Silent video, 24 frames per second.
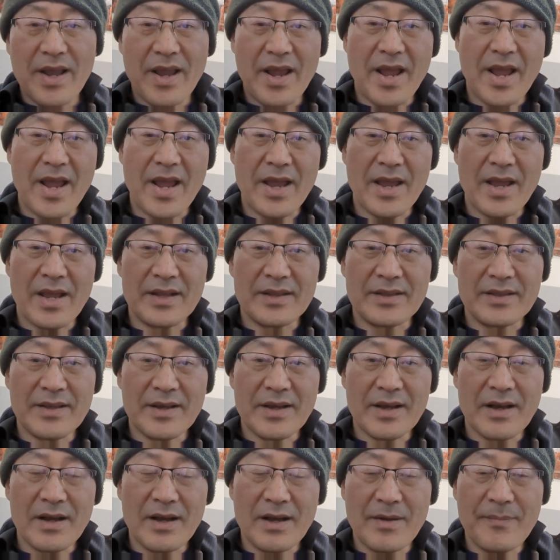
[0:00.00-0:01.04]
and
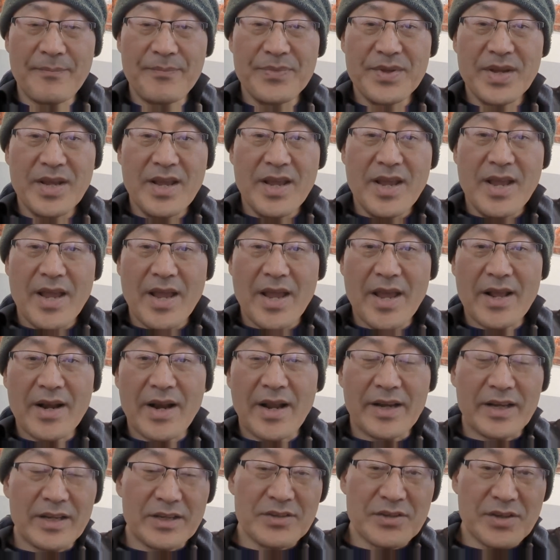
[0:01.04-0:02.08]
and
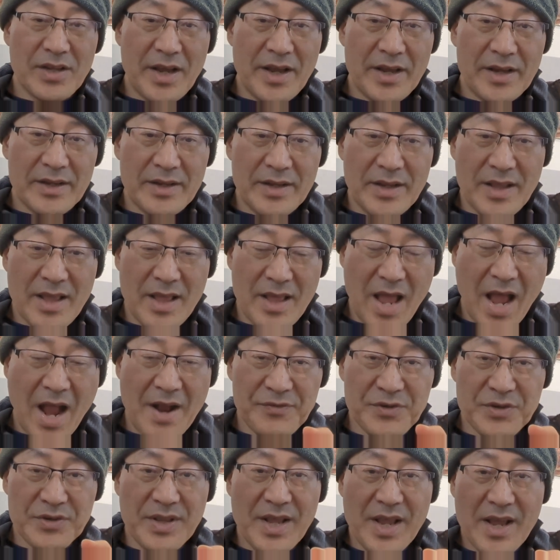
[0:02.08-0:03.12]
I, I,
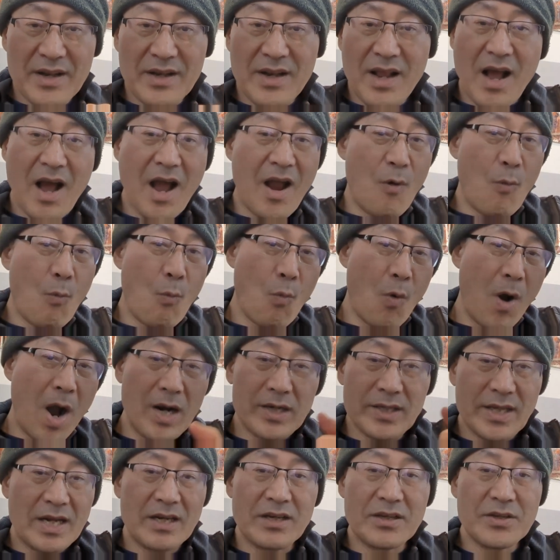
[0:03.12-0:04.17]
after that, I
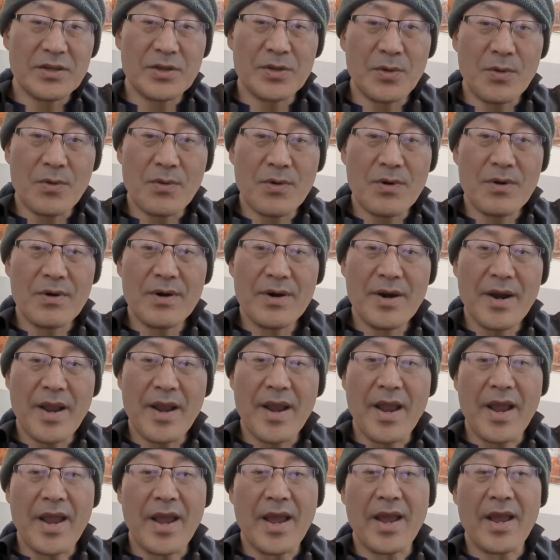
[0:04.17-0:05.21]
walked out of the door
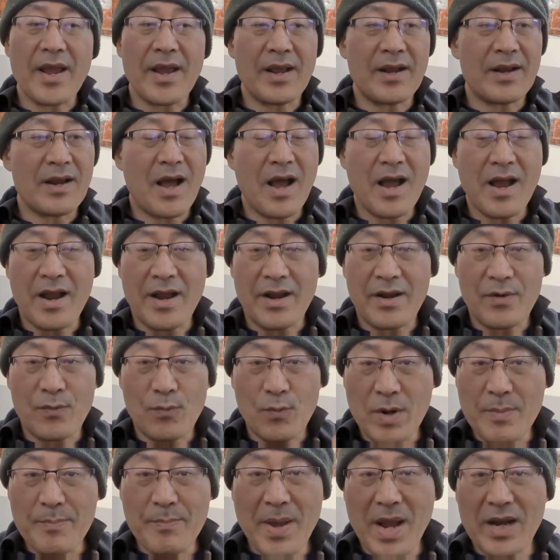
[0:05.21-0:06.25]
and I
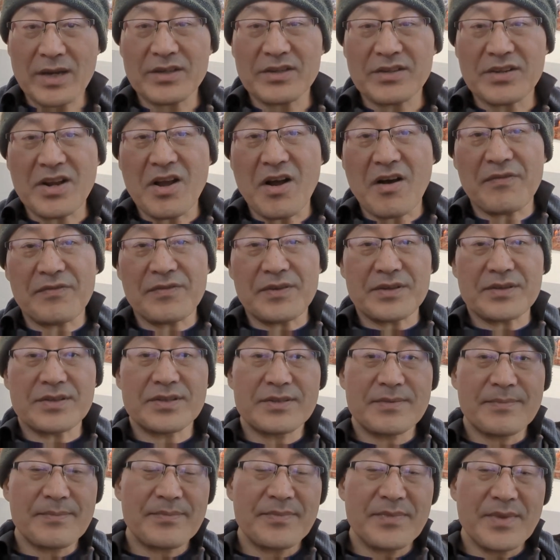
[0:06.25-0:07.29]
went back to the
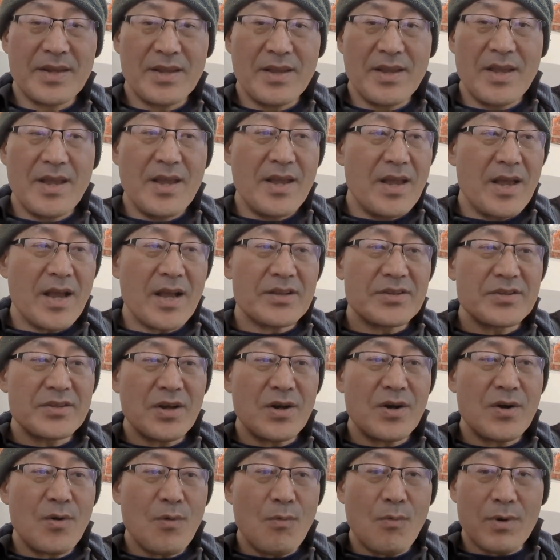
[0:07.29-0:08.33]
office. And
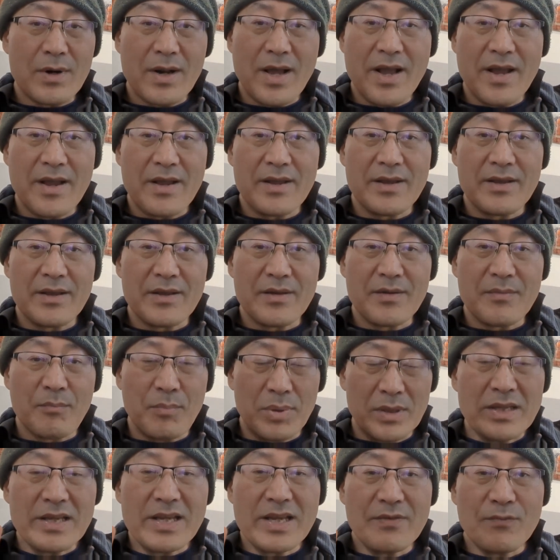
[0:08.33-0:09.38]
so what I uh,
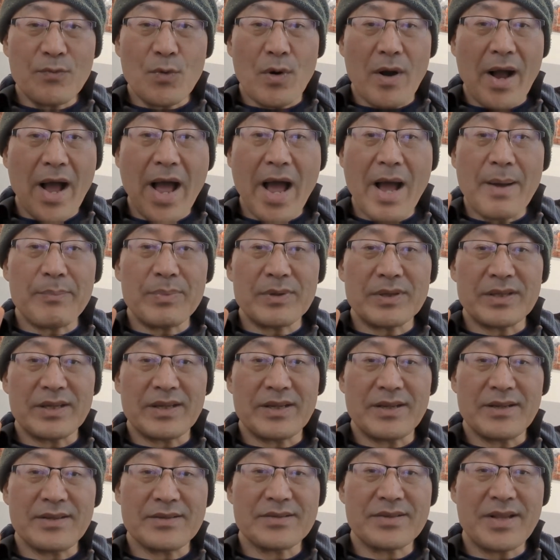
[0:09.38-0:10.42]
believe will
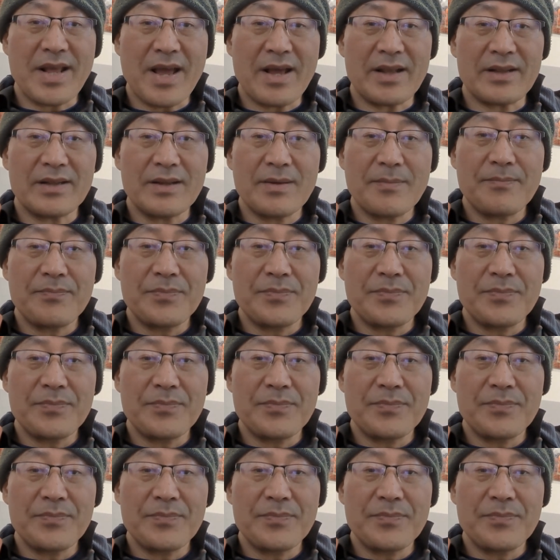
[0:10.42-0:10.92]
happen is that